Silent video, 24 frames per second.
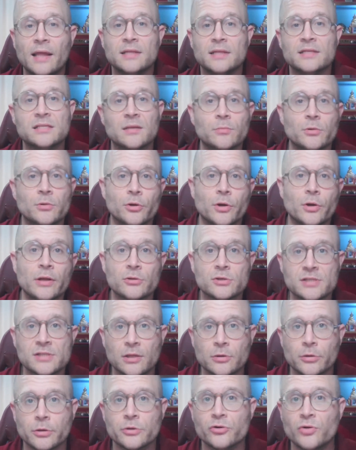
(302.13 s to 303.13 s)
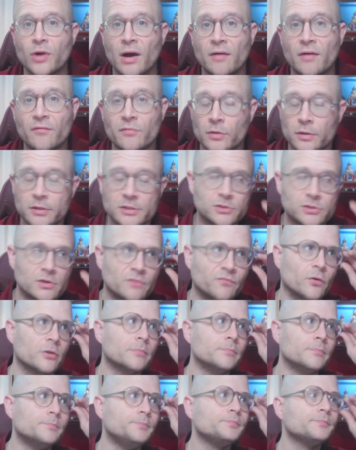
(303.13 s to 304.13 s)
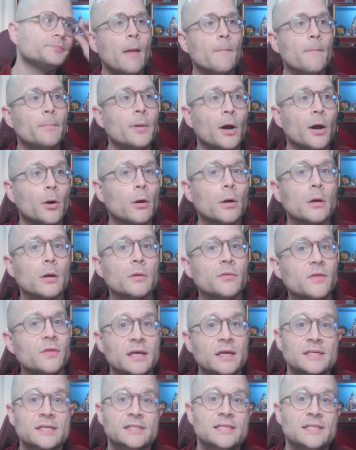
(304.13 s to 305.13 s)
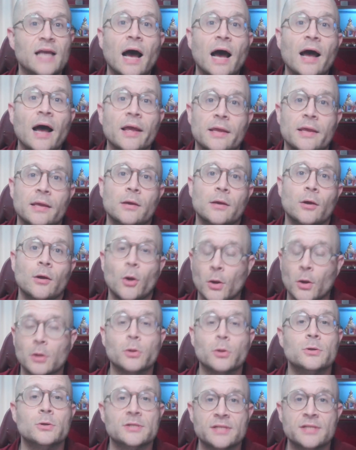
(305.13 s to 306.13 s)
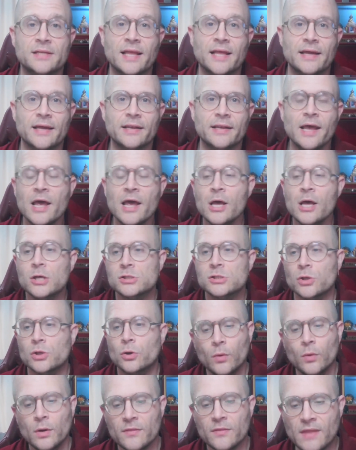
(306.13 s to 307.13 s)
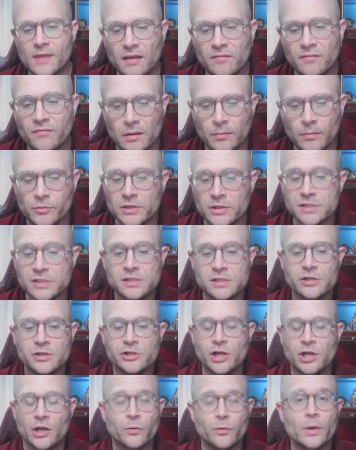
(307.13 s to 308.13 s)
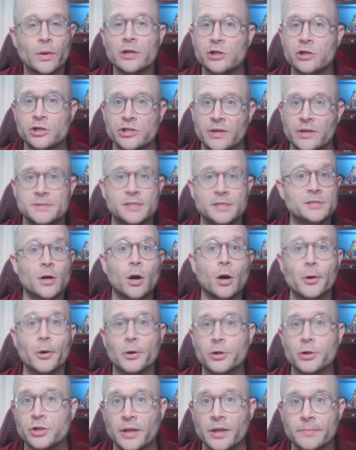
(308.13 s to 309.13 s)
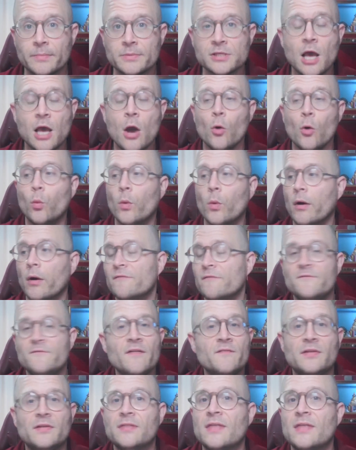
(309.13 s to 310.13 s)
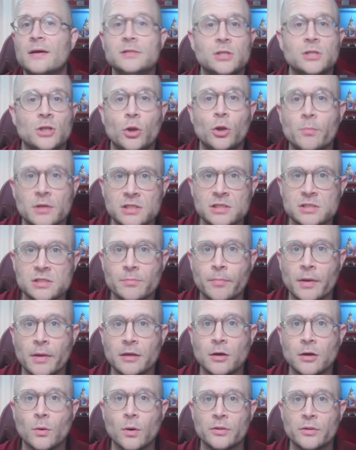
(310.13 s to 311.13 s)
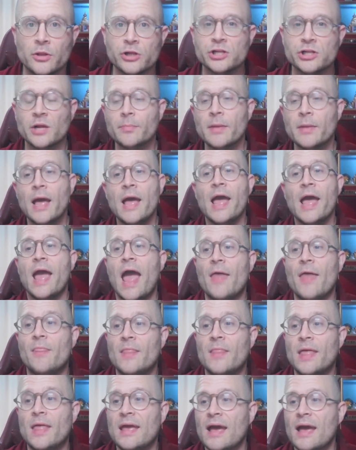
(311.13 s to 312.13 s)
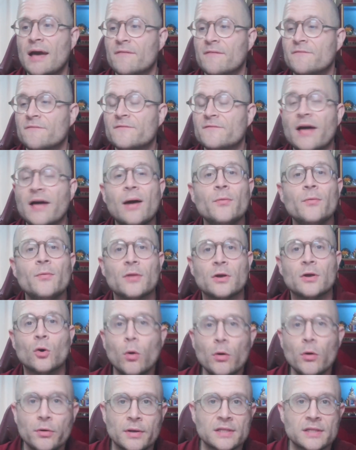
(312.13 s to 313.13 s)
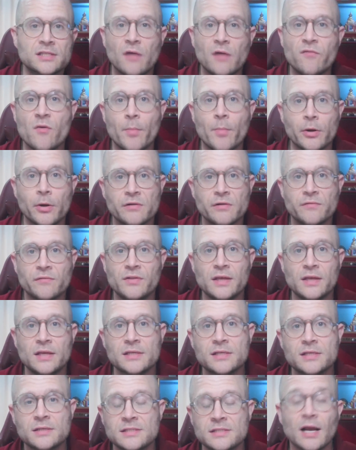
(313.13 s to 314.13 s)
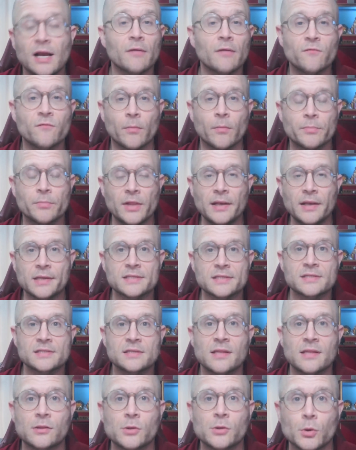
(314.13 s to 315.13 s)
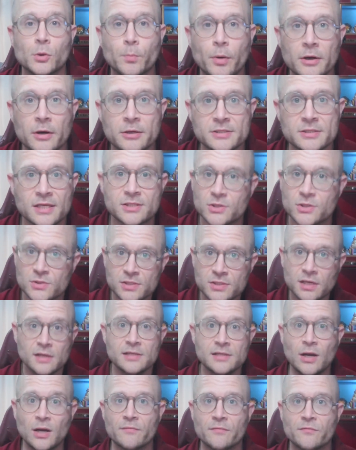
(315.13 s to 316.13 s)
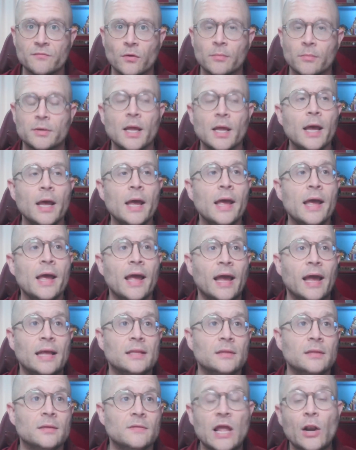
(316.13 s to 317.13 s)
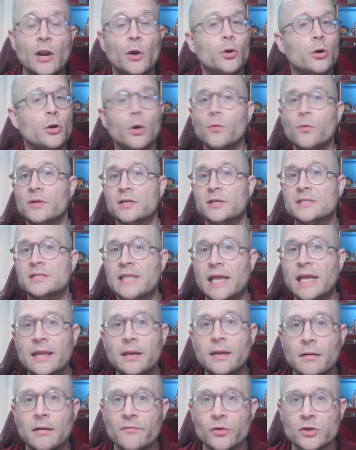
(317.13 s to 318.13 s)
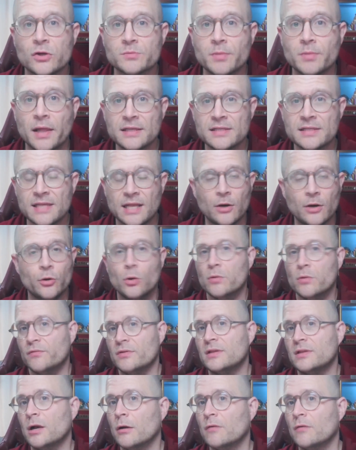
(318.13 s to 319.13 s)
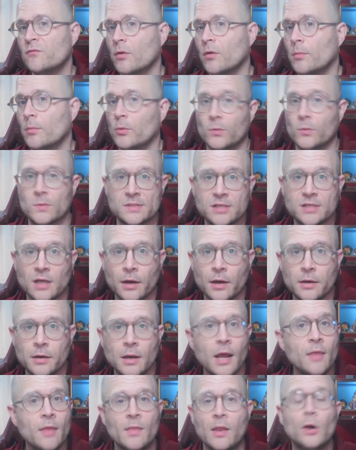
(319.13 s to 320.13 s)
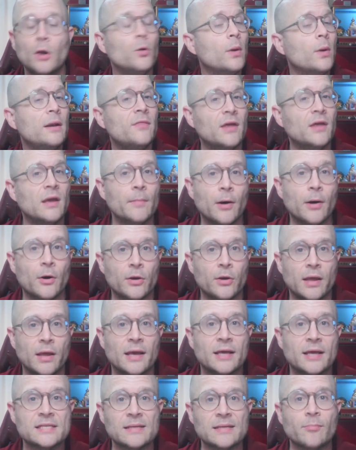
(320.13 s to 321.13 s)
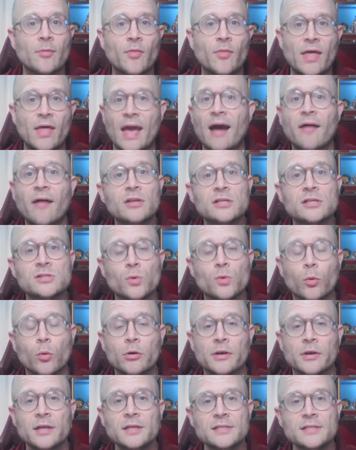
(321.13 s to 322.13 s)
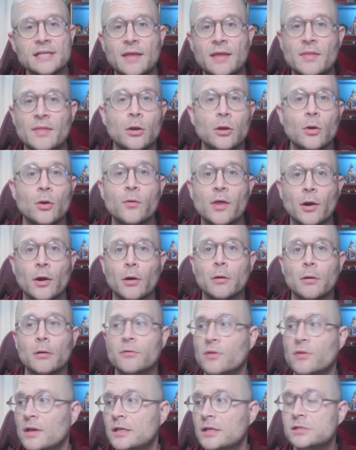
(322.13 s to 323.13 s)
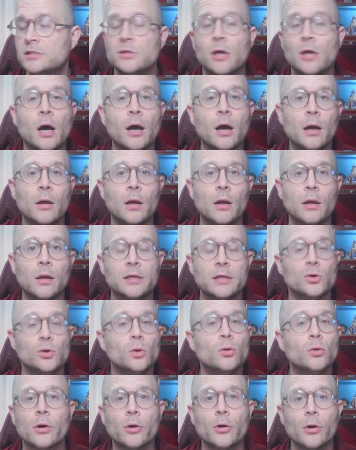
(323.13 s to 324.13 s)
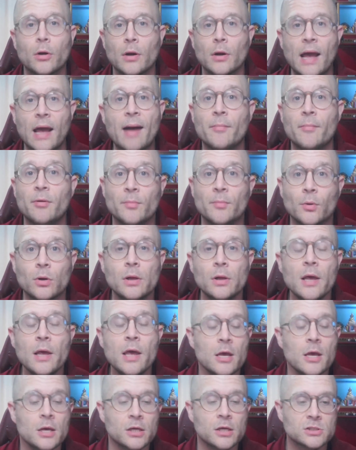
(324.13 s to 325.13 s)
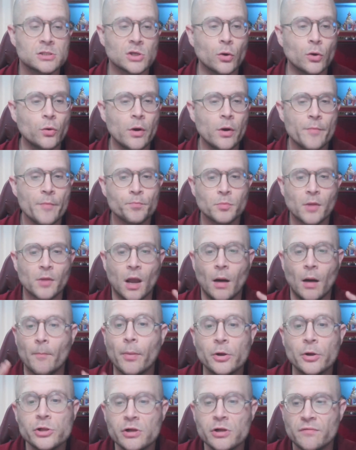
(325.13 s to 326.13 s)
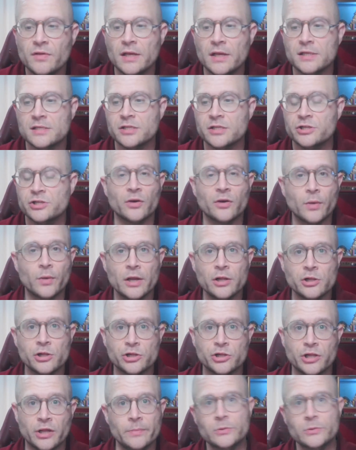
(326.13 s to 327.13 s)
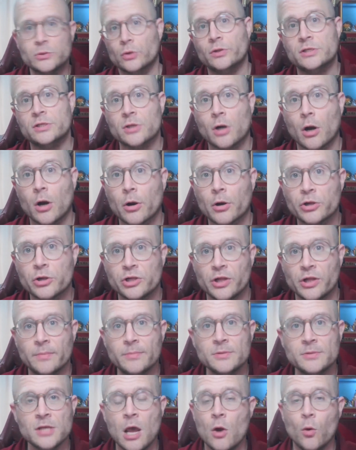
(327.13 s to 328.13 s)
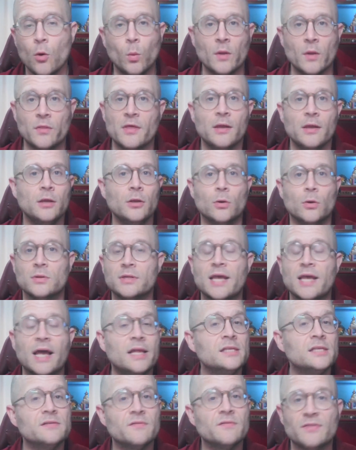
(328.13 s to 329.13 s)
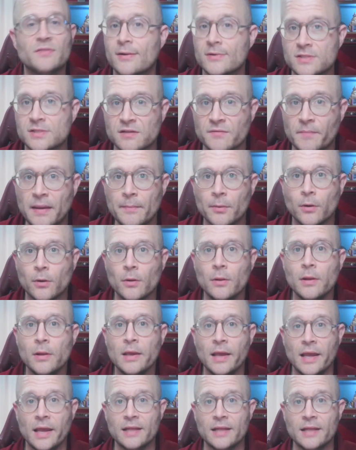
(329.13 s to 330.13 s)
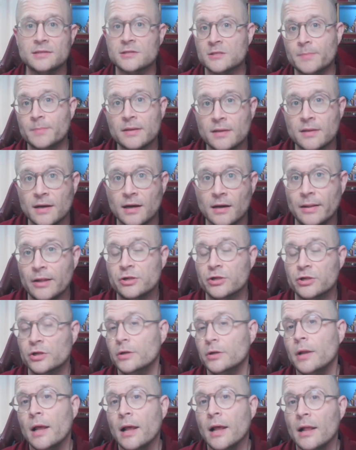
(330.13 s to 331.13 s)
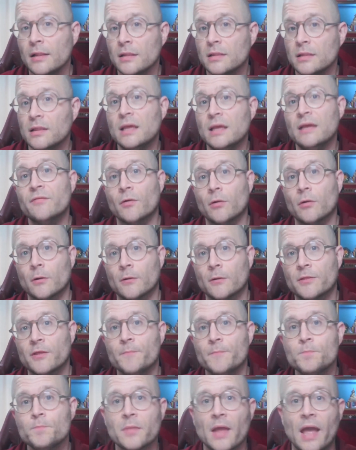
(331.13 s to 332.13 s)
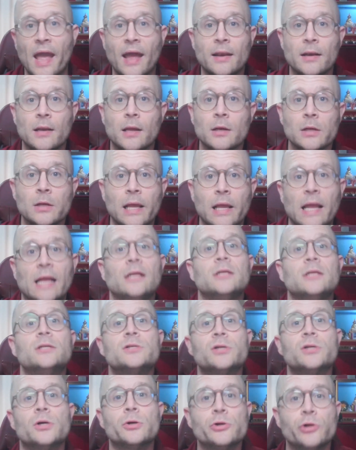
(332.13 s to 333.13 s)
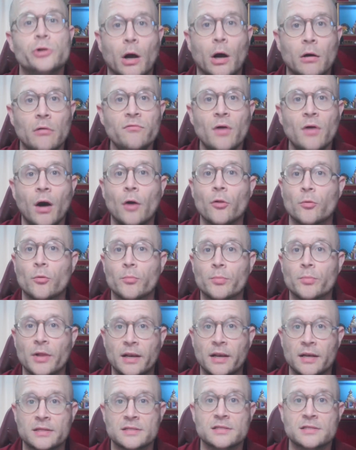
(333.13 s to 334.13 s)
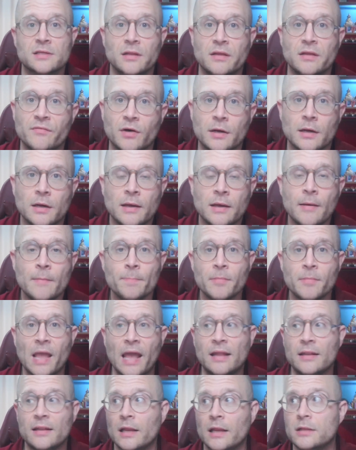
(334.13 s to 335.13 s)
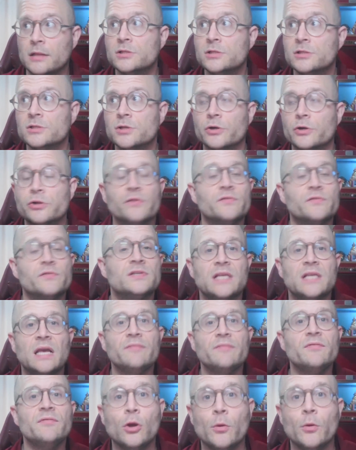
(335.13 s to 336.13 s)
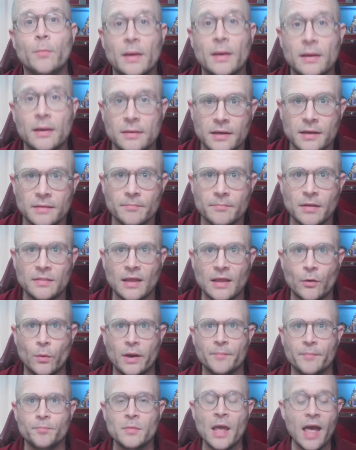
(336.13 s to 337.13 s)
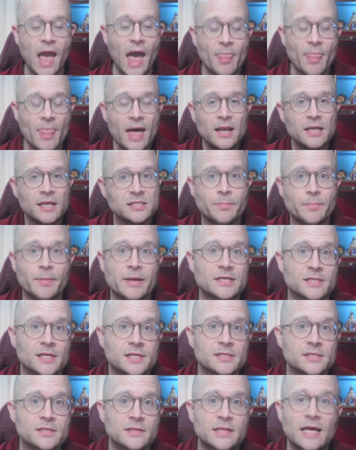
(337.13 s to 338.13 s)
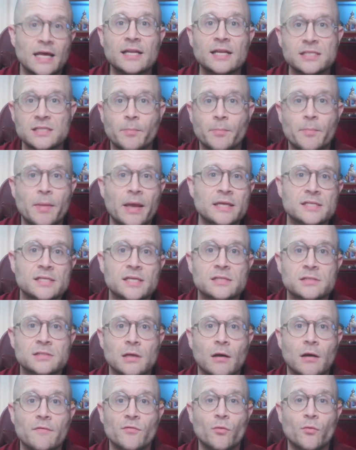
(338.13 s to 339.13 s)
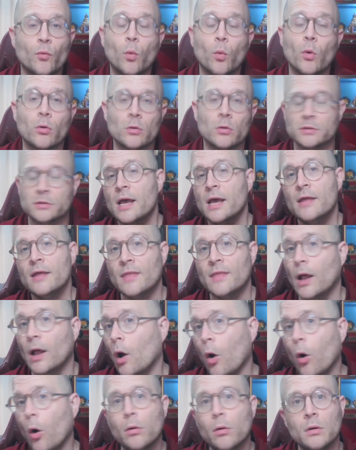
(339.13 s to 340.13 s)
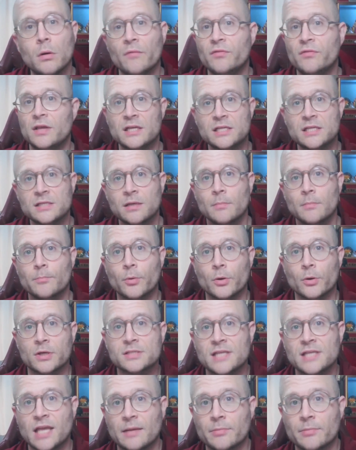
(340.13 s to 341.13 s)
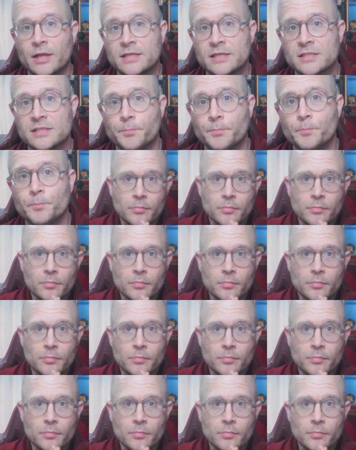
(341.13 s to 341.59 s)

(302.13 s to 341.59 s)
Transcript: similar interstellar travel and so forth. But Earth is dying and close to dead. So they developed these generation ships, these arc ships, where 50,000 humans might go on this ship. And they have found the coordinates of a bunch of these terraformed planets that their predecessors terraformed. And they don't know the state of those planets. They don't know if the terraforming was done. They don't know anything about it, except that they have these coordinates and they know that Earth is no longer habitable. So a bunch of these generation ships, or these arc ships with, tens of thousands of people in suspended animation, leave Earth and in search of other planets to live on, and in search of saving humanity in that way. And that is the basis. That is the basis of the world that all of these books take place in.